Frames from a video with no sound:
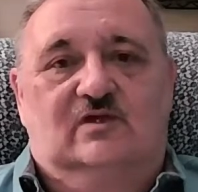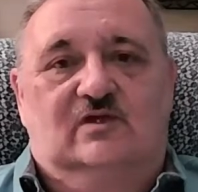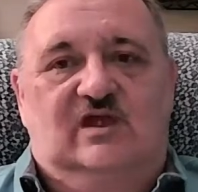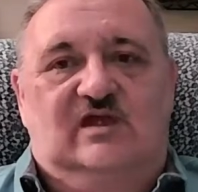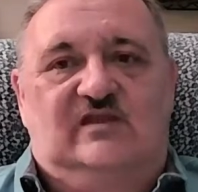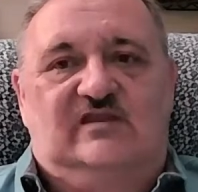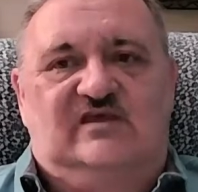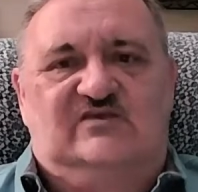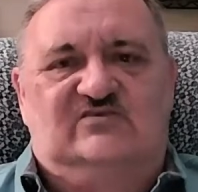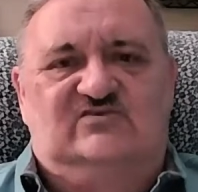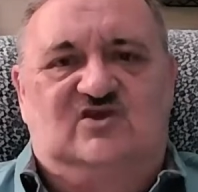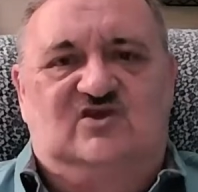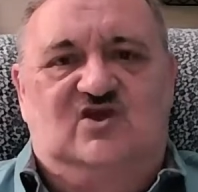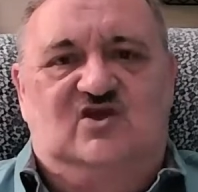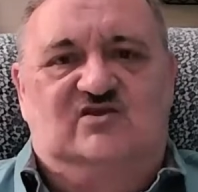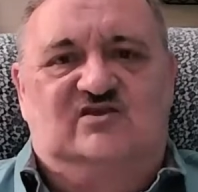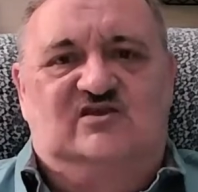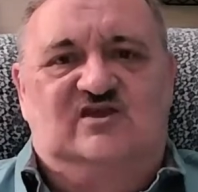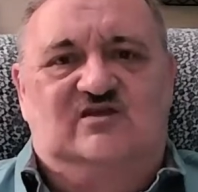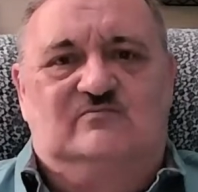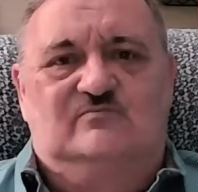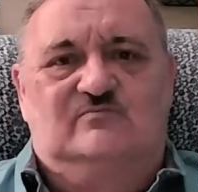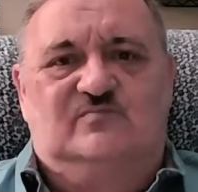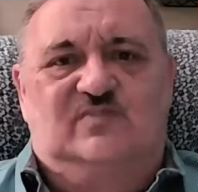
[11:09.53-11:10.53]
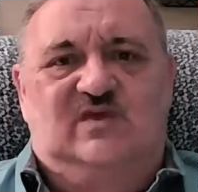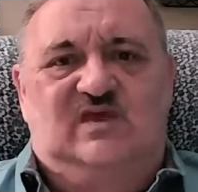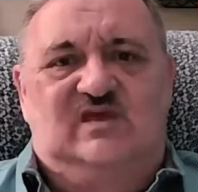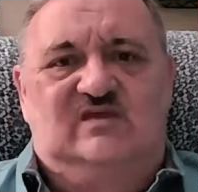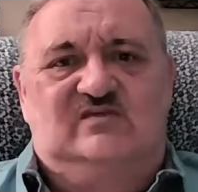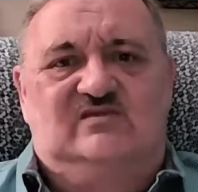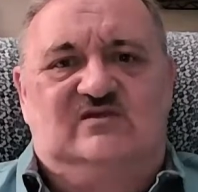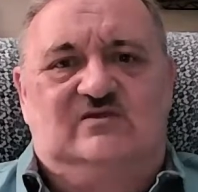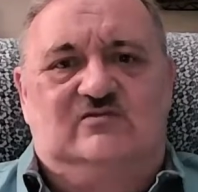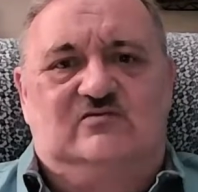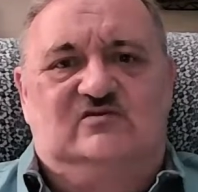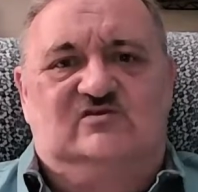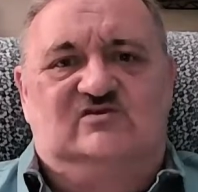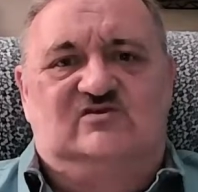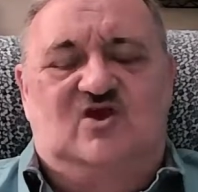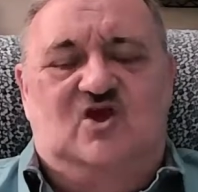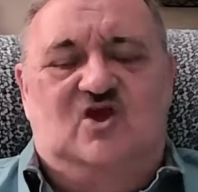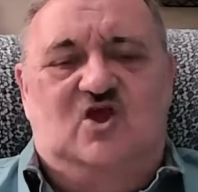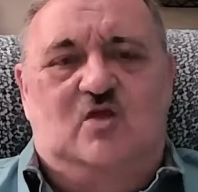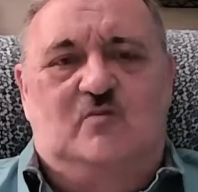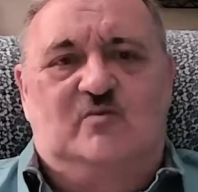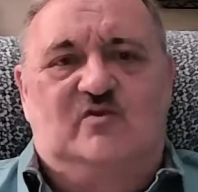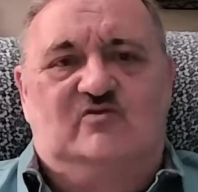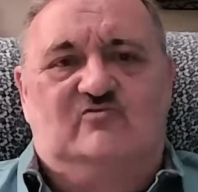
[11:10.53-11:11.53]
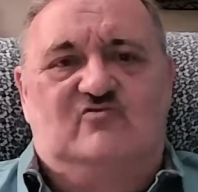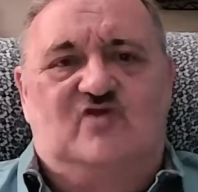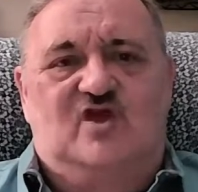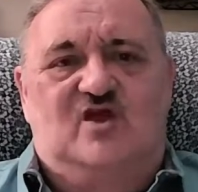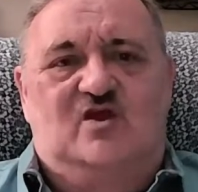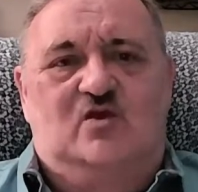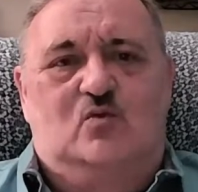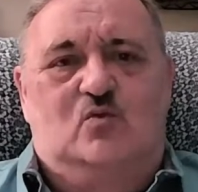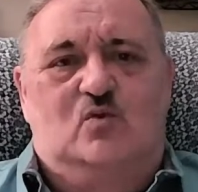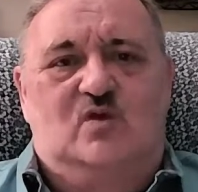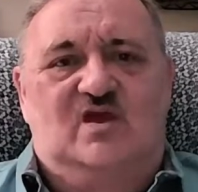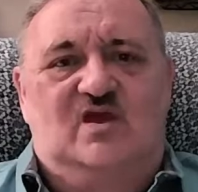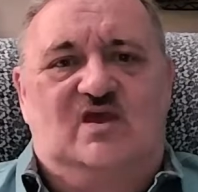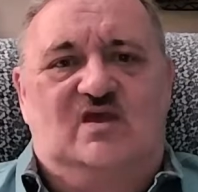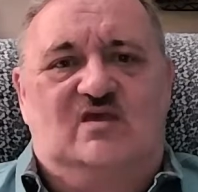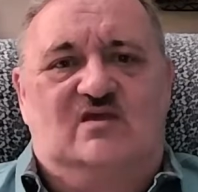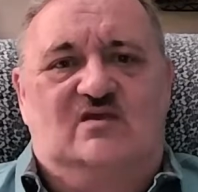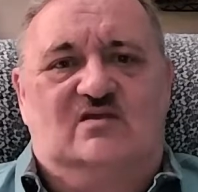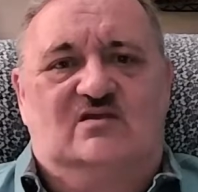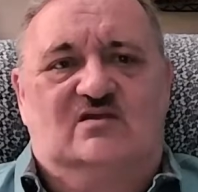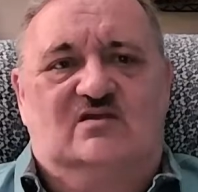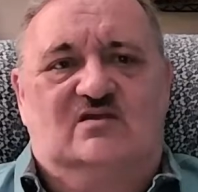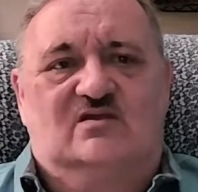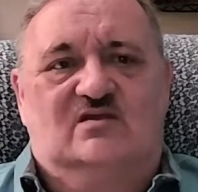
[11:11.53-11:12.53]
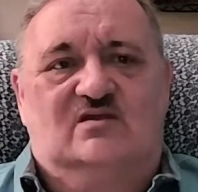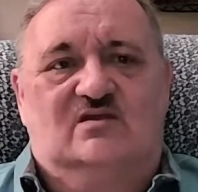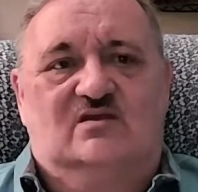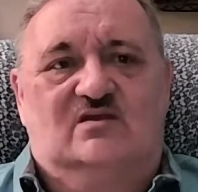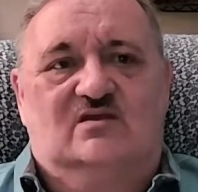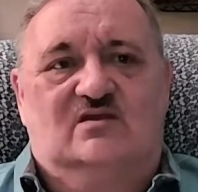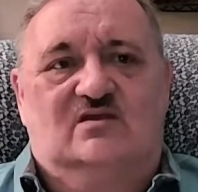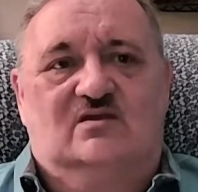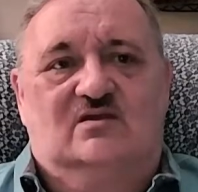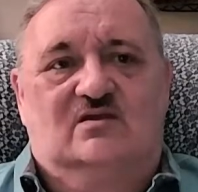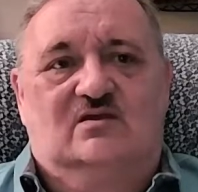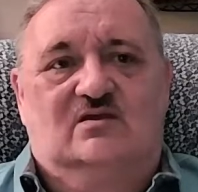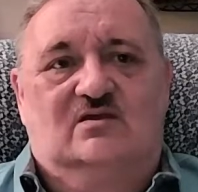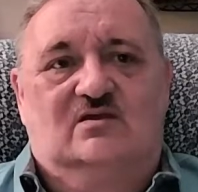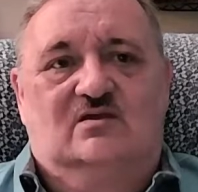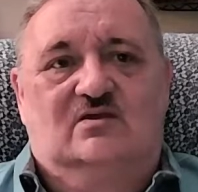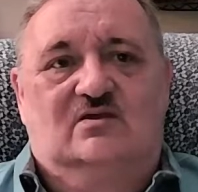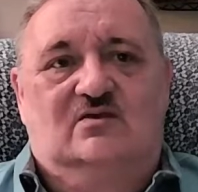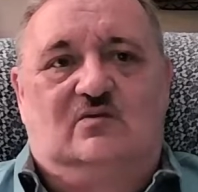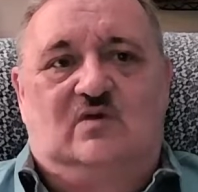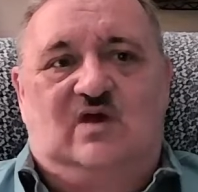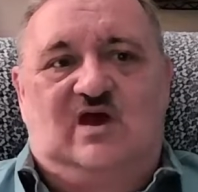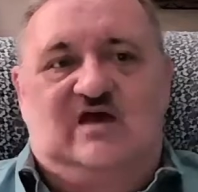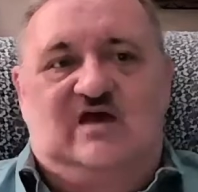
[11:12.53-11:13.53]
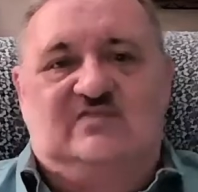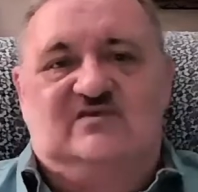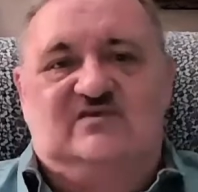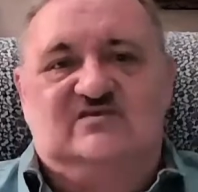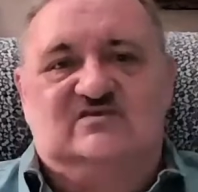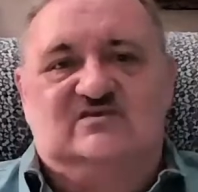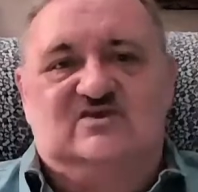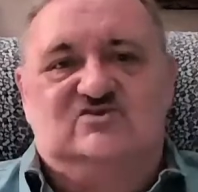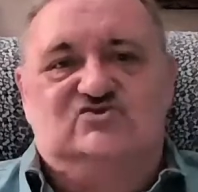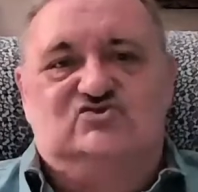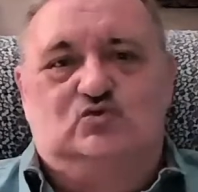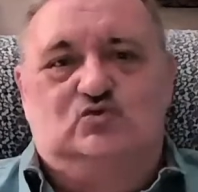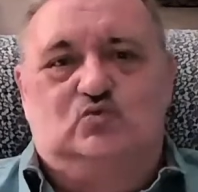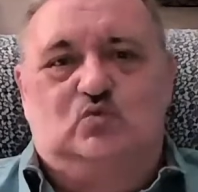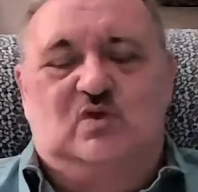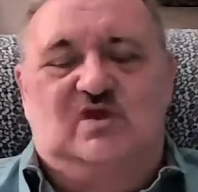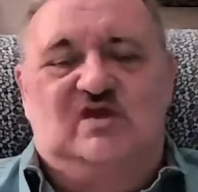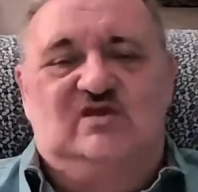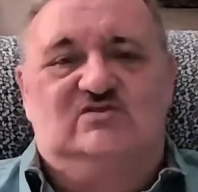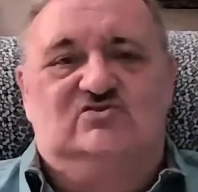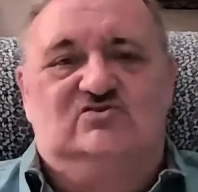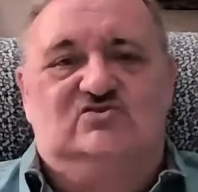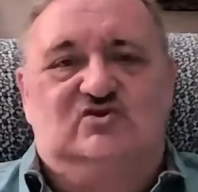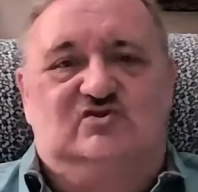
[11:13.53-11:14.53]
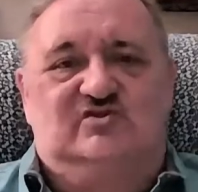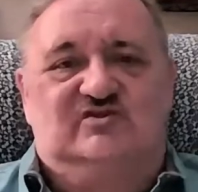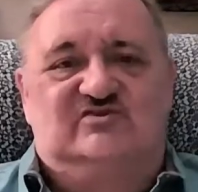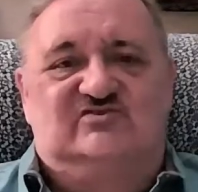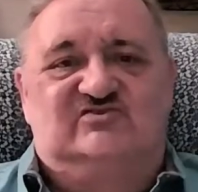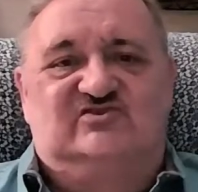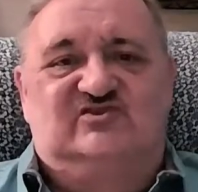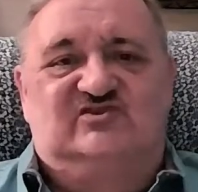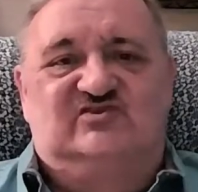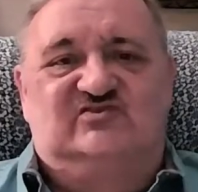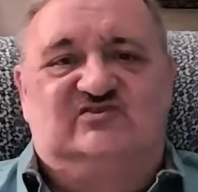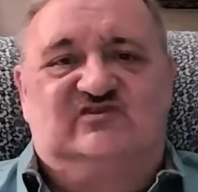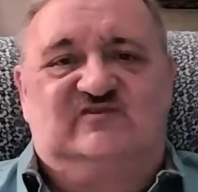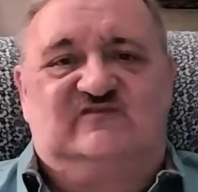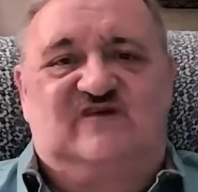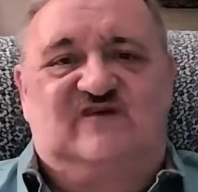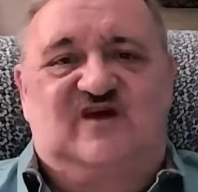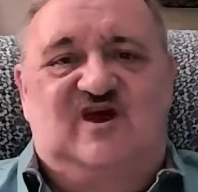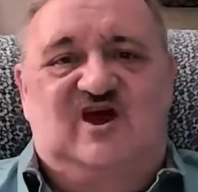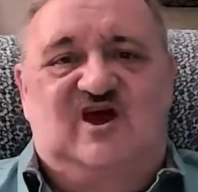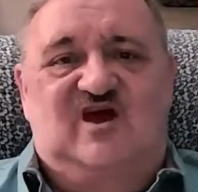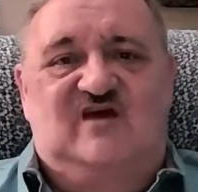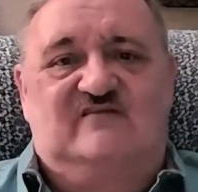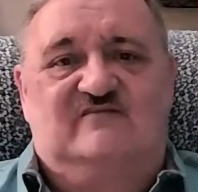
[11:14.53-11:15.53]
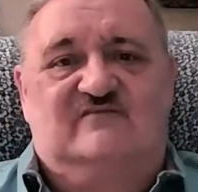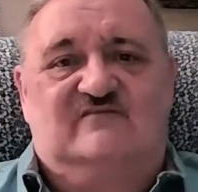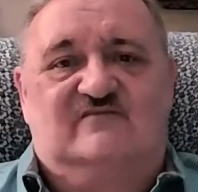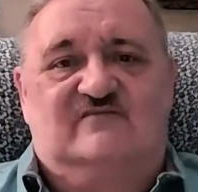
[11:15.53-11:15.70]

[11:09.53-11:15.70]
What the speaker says: and they start getting paid their retirement right away. Well, I think they should wait until they're 65.